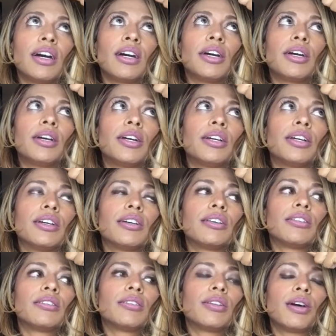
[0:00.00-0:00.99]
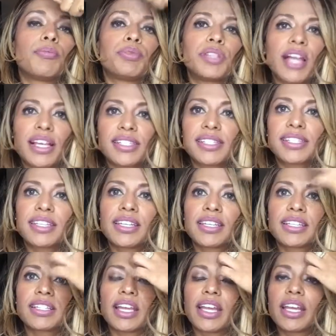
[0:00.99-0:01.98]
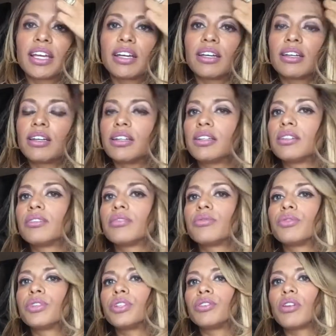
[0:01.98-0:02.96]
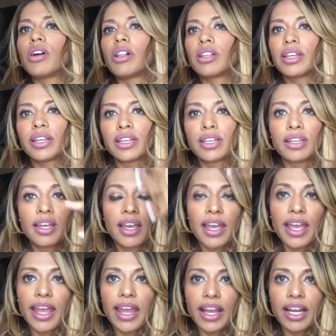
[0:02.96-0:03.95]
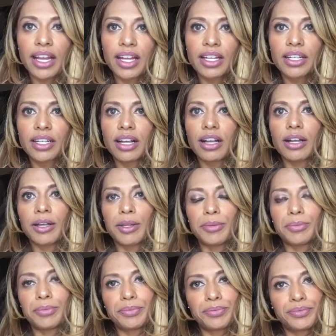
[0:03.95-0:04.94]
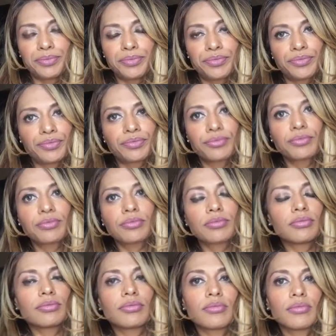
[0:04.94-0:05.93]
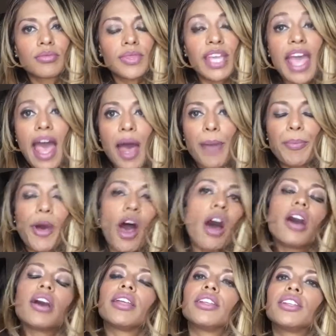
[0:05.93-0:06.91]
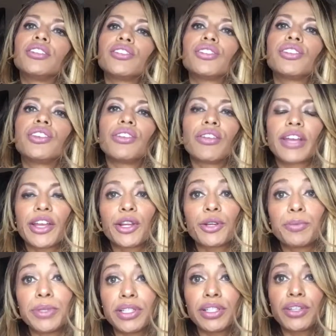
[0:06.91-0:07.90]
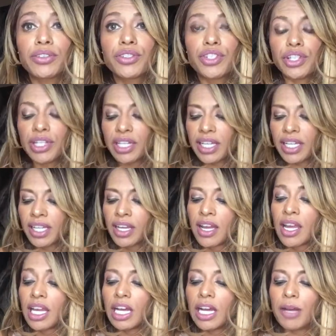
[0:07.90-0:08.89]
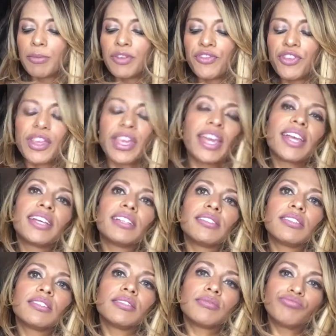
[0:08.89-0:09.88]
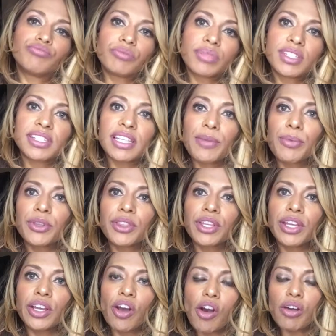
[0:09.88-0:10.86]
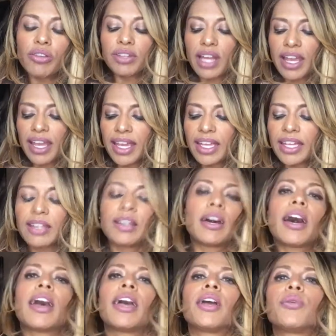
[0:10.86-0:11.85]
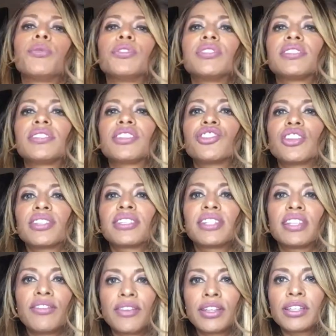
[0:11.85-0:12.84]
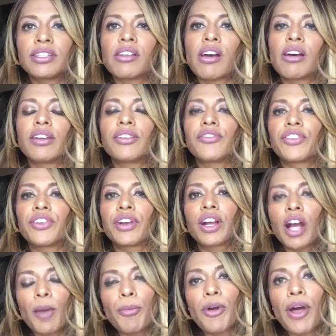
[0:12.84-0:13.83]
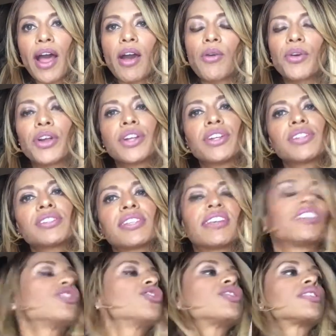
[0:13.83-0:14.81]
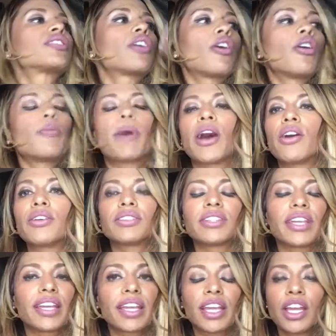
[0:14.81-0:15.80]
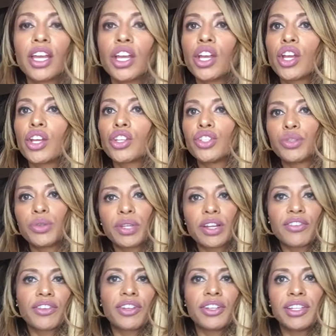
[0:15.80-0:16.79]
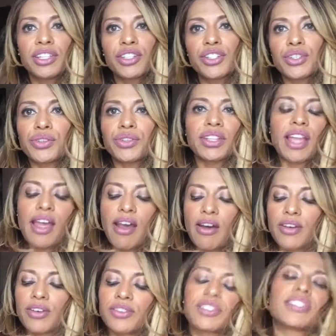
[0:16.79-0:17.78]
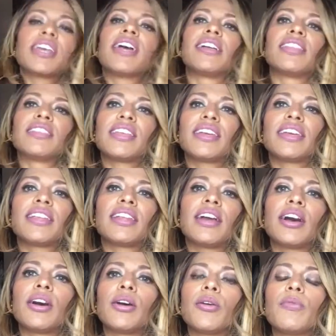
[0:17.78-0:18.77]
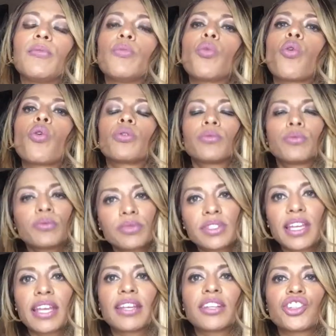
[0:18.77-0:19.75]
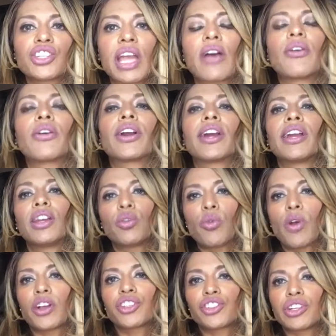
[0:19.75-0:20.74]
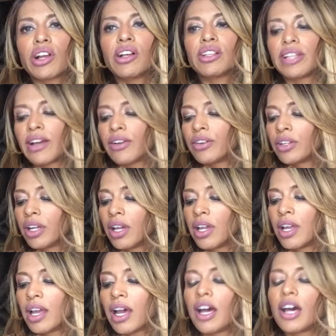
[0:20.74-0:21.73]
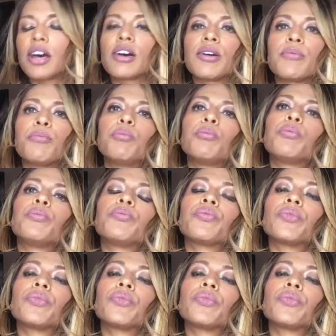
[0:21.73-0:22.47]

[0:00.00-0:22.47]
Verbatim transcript: a, a plastic like a what do you call it hair um, cap on so you don't get your pillow dirty. Um, if you can't sleep with it all night, I would suggest leaving it on for a couple hours and just go about and like do whatever you need to do in the house and then um, take a shower and wash it all out. Um,